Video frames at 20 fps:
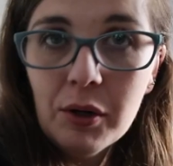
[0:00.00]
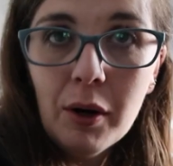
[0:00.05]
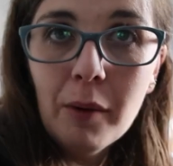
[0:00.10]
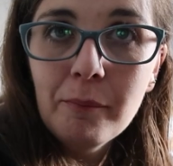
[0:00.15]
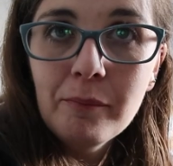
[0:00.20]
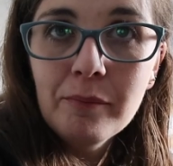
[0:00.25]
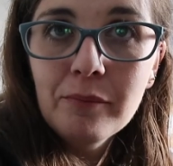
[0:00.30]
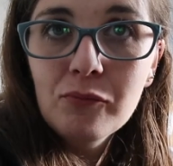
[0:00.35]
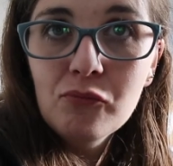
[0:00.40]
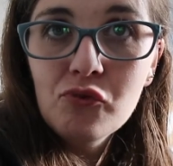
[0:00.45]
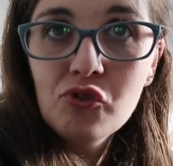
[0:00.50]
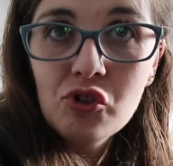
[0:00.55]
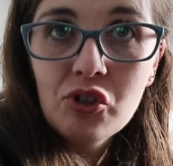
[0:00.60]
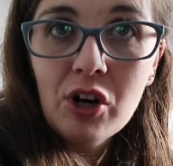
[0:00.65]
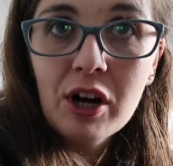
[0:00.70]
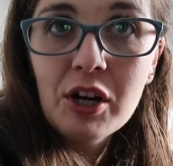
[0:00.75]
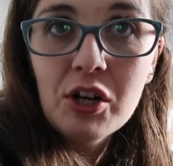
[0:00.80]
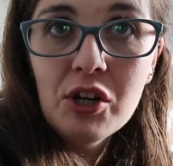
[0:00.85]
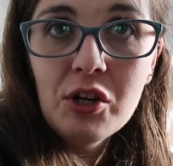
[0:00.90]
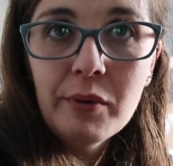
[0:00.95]
I'm um,
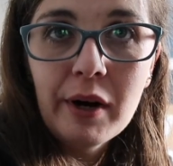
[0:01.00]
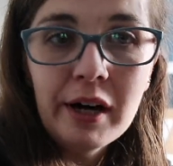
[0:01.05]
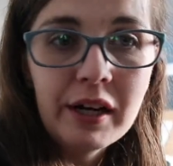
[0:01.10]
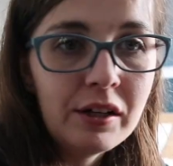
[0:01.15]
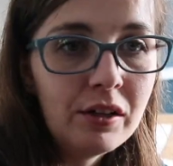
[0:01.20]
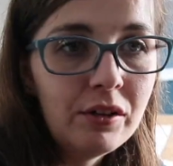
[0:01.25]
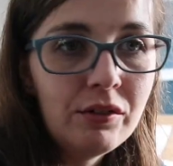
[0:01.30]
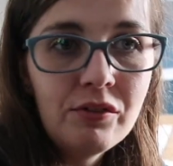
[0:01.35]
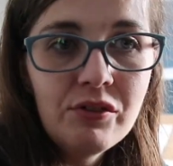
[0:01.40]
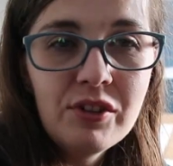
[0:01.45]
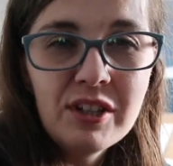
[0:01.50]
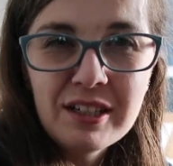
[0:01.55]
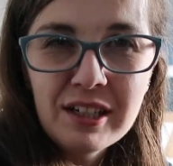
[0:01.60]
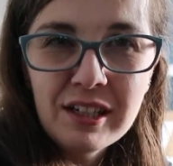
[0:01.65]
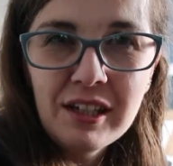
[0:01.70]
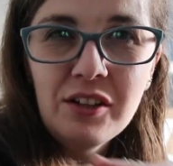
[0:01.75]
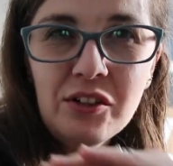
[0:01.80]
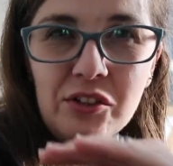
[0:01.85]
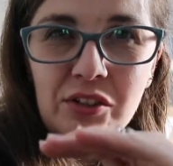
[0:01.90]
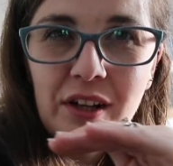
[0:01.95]
trying a new angle there's a
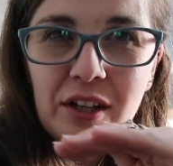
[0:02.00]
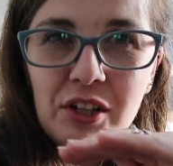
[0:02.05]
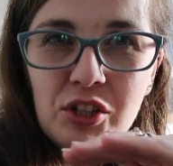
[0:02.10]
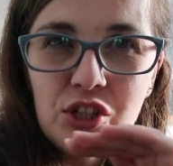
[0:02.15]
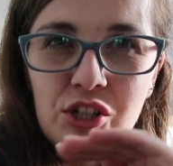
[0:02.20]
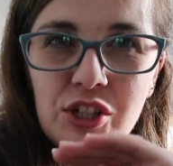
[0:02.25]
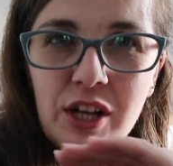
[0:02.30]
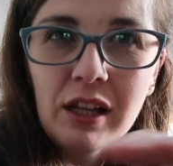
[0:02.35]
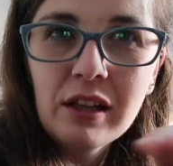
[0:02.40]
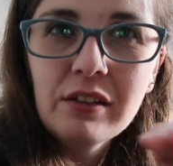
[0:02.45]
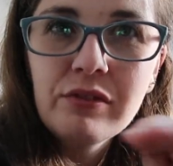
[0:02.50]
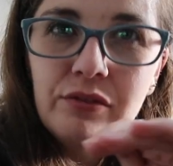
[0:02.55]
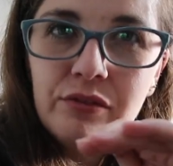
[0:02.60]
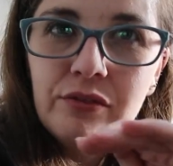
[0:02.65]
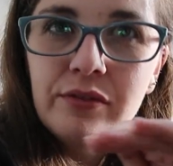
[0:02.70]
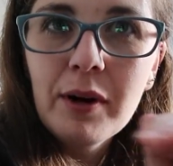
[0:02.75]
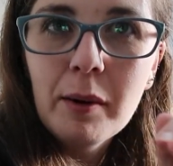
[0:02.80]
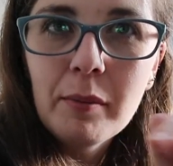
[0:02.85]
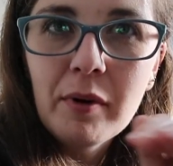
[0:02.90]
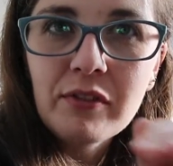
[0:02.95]
little like shelf
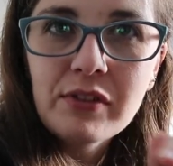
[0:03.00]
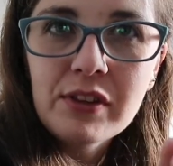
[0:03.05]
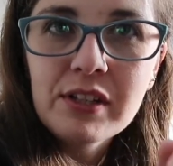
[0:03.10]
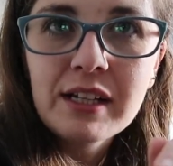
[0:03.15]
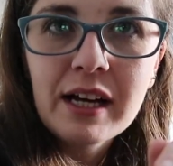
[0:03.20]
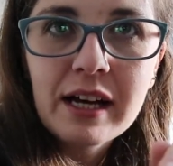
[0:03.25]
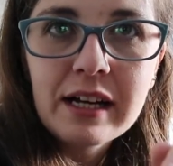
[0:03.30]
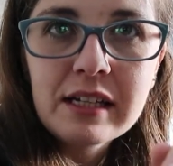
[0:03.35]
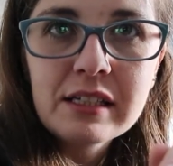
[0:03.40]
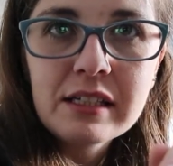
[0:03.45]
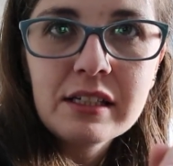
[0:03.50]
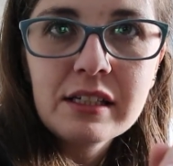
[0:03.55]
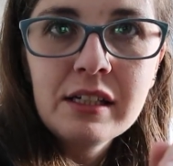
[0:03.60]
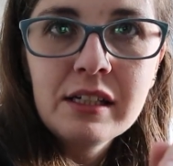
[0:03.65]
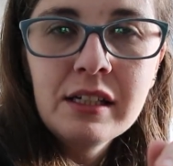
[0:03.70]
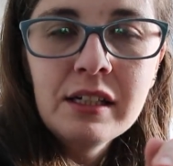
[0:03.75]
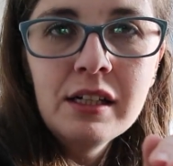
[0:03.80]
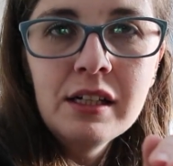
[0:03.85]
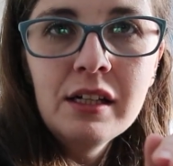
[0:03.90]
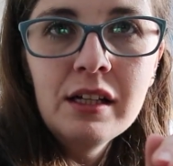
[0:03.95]
above the desk.
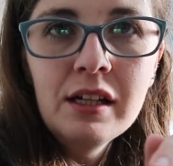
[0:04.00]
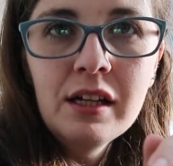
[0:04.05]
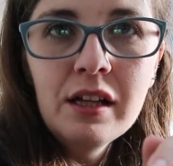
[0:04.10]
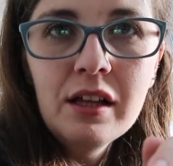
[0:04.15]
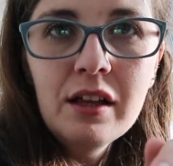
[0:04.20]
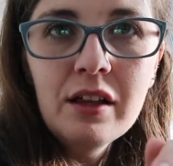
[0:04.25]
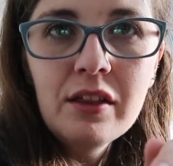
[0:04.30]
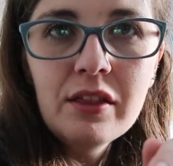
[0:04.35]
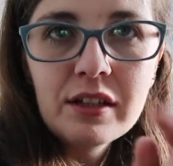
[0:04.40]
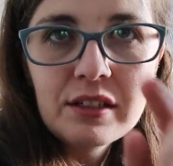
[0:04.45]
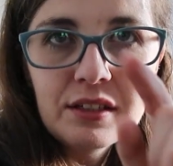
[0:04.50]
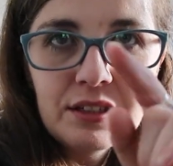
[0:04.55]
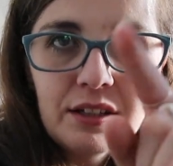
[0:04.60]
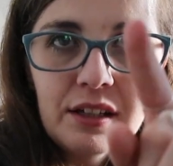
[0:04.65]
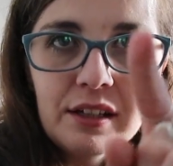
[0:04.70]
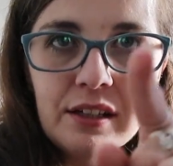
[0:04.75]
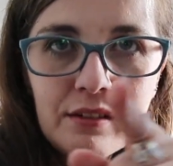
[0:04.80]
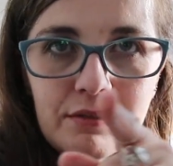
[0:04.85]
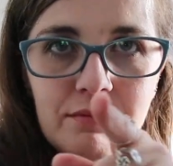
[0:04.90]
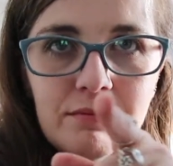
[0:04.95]
That's
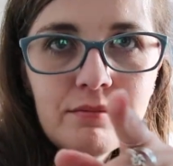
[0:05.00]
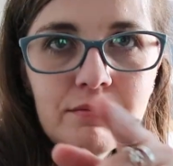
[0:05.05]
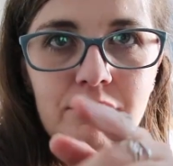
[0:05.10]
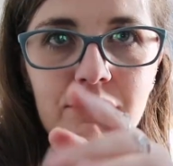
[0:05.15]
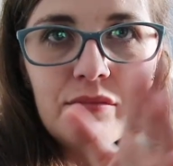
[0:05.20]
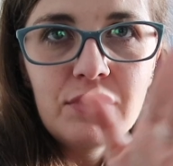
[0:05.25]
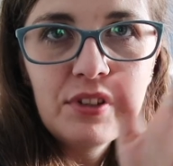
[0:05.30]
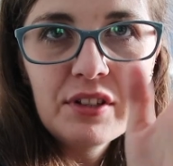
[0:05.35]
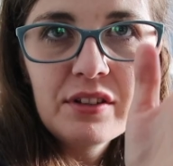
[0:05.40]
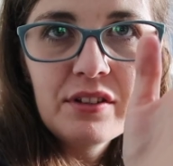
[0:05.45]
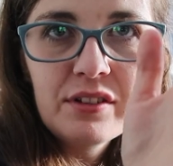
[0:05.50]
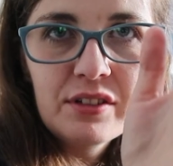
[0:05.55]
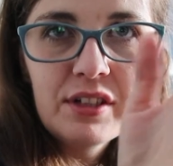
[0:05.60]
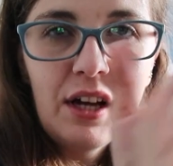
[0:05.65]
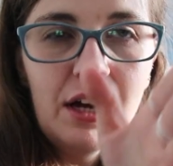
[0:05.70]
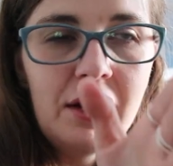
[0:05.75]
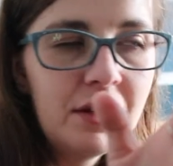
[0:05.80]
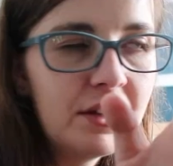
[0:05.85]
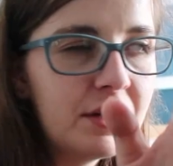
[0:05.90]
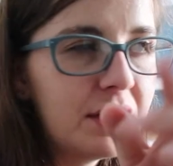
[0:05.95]
like the
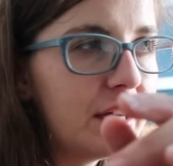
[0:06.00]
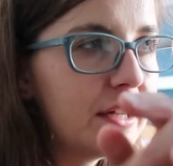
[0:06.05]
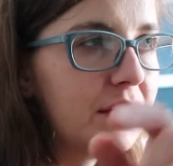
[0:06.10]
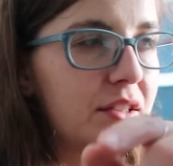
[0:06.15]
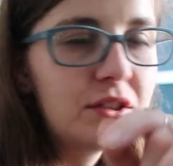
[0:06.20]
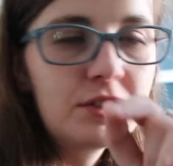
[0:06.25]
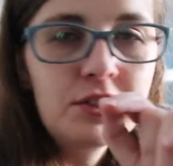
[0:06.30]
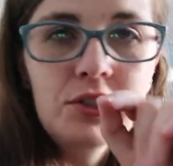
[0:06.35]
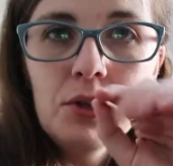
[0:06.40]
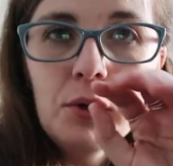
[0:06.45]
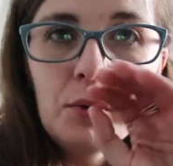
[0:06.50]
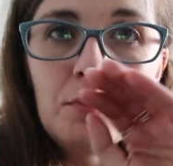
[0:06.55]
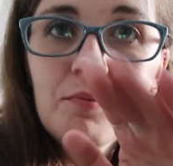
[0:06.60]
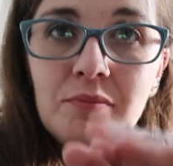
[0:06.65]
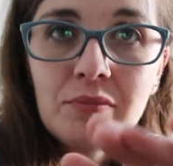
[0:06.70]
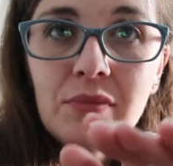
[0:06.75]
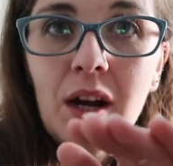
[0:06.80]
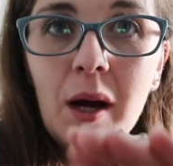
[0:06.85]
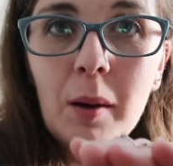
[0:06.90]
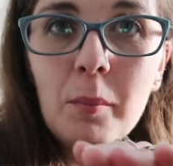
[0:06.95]
side of the desk, so
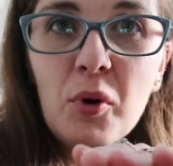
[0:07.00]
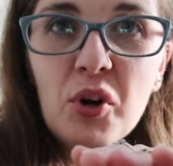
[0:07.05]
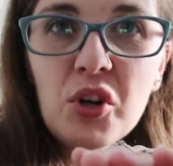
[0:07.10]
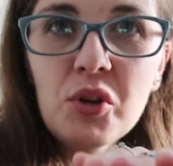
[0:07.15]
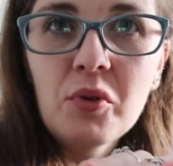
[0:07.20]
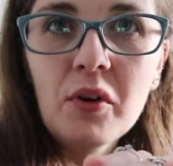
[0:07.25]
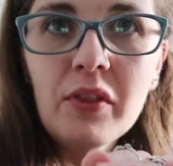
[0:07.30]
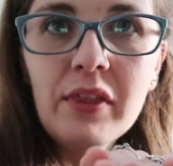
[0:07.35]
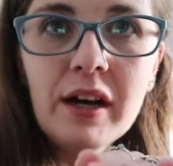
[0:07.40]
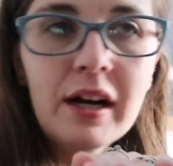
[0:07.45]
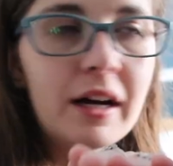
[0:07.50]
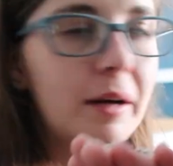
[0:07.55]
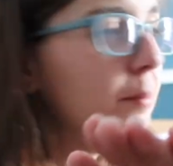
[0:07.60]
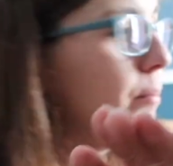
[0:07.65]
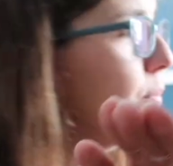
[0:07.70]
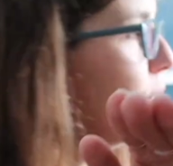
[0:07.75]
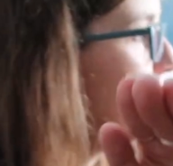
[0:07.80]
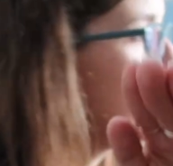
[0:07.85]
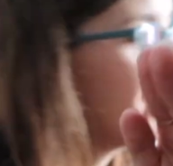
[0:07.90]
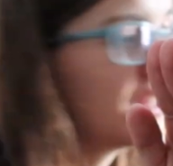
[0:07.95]
I'm putting you on there.
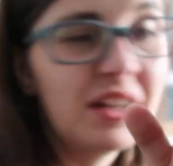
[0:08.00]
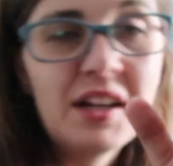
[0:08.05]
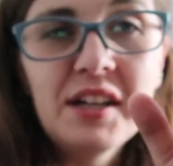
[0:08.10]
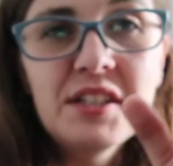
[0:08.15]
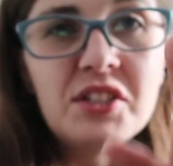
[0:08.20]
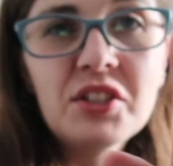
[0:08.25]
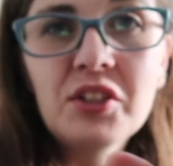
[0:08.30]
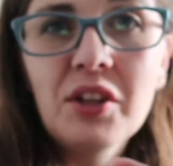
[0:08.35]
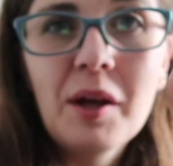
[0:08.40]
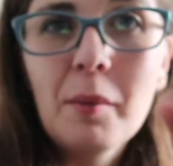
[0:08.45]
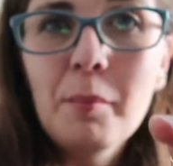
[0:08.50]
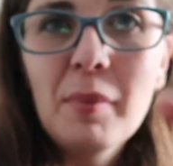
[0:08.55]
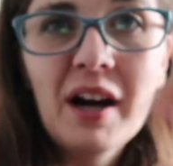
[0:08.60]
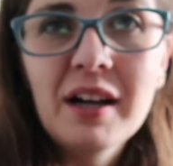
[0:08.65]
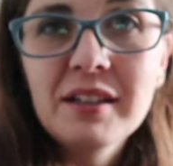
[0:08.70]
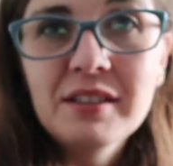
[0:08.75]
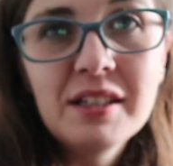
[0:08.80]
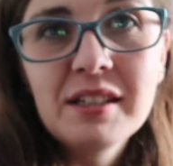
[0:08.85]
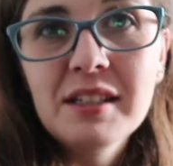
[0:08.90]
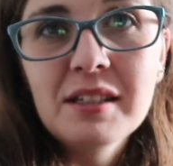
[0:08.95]
Because the lighting's not that
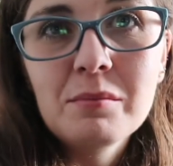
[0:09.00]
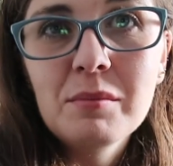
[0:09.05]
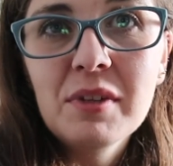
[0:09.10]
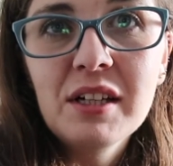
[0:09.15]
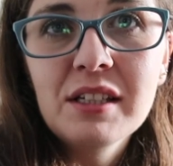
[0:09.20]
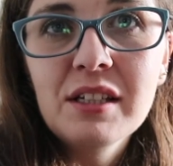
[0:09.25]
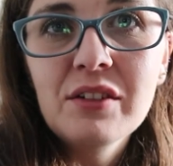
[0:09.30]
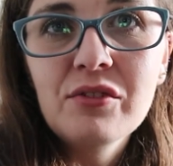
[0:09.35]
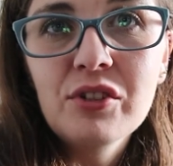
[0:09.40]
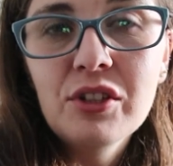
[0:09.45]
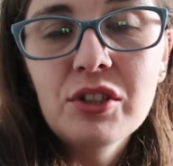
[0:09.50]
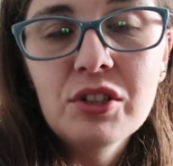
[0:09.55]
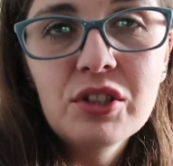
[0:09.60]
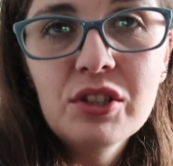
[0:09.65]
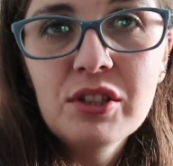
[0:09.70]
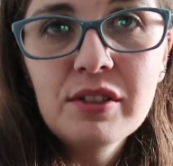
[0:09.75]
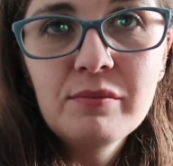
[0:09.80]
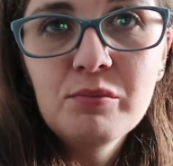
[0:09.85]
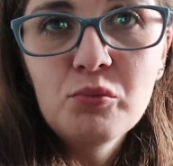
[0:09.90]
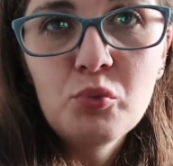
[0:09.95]
bad, it doesn't make a
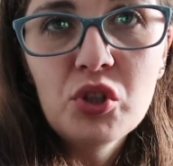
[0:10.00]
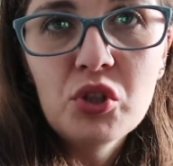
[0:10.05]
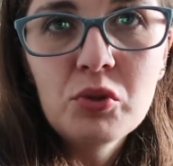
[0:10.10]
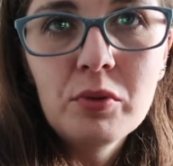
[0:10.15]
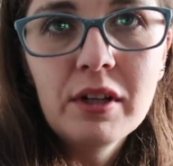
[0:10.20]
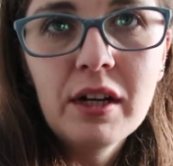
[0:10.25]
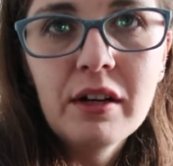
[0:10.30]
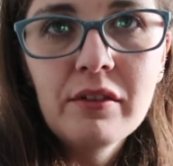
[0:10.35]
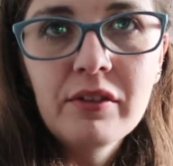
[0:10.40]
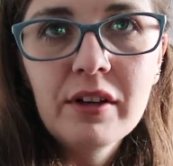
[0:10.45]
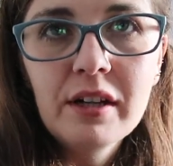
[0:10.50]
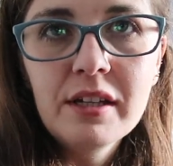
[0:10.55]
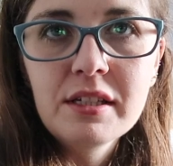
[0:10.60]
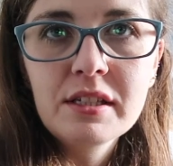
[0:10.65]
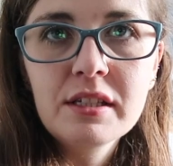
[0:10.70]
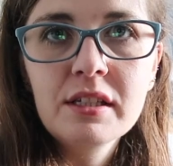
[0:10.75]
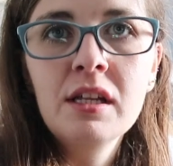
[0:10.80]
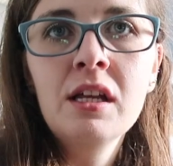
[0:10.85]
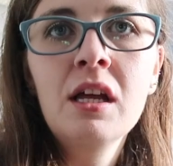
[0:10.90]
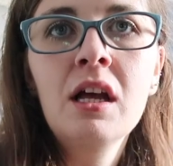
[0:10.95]
difference which way I face.